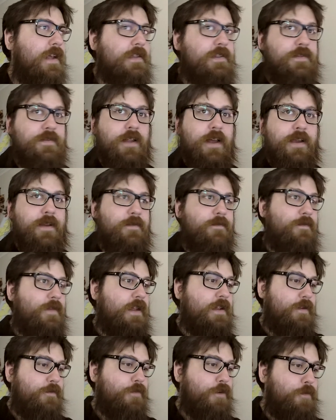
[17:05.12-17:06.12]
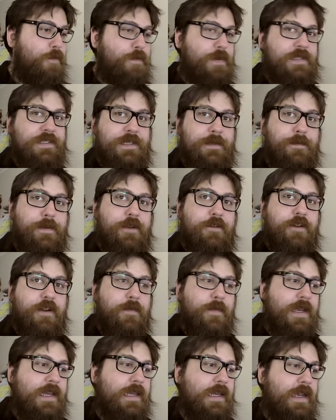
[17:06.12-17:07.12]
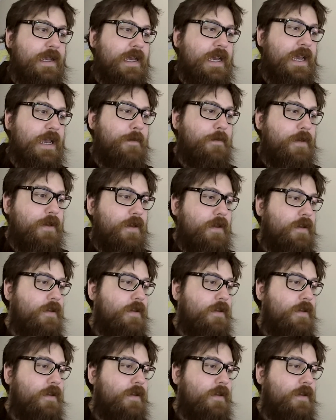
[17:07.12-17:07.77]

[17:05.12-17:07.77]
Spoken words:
it's like in the real busy period of making a game,